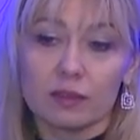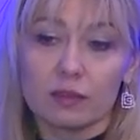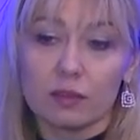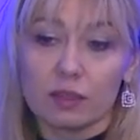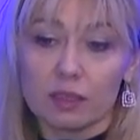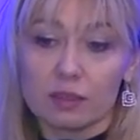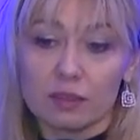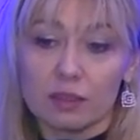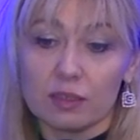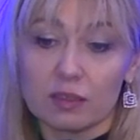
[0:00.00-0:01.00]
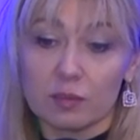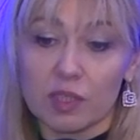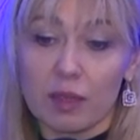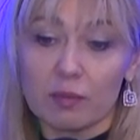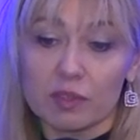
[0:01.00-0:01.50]
you can see
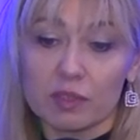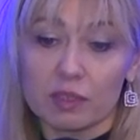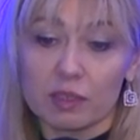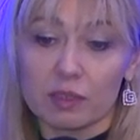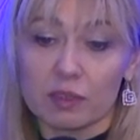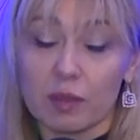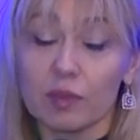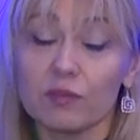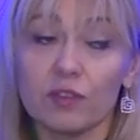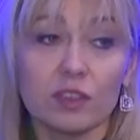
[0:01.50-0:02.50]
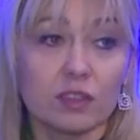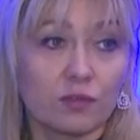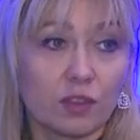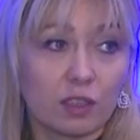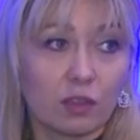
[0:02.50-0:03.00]
sometimes, first
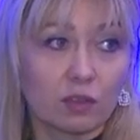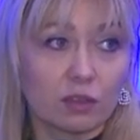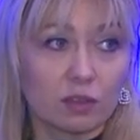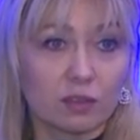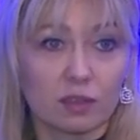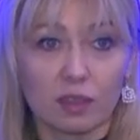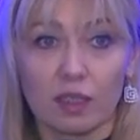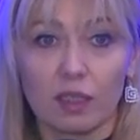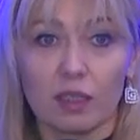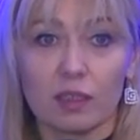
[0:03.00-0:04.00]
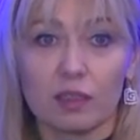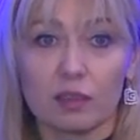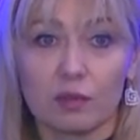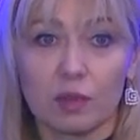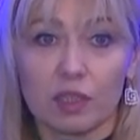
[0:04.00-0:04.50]
three courses
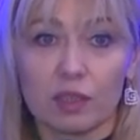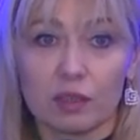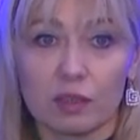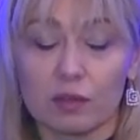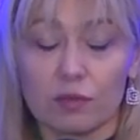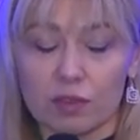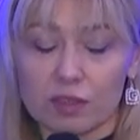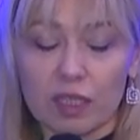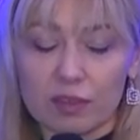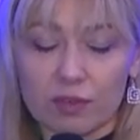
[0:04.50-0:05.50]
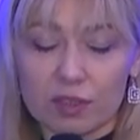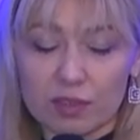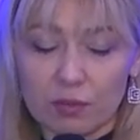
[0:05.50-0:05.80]
were study visits